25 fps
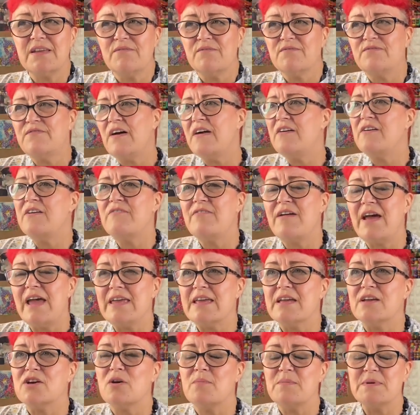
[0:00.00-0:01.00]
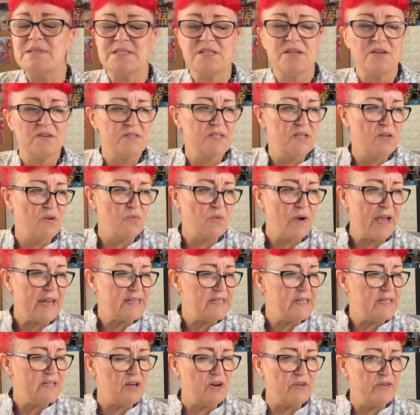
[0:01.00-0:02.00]
It's very rare you got me to go to a
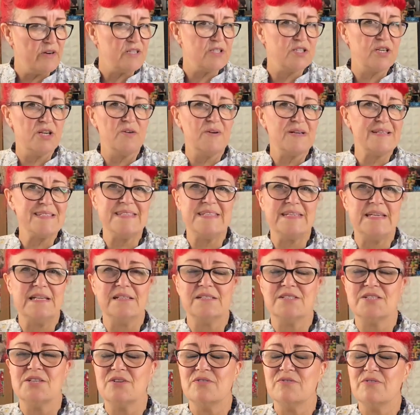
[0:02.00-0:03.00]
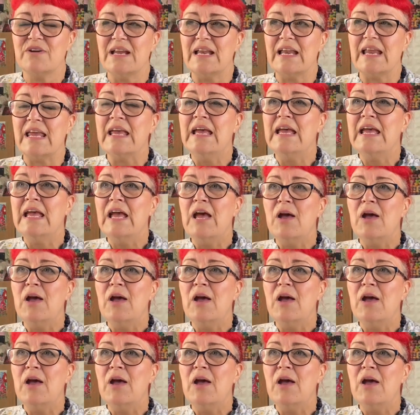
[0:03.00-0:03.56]
wedding or a do. I still don't really.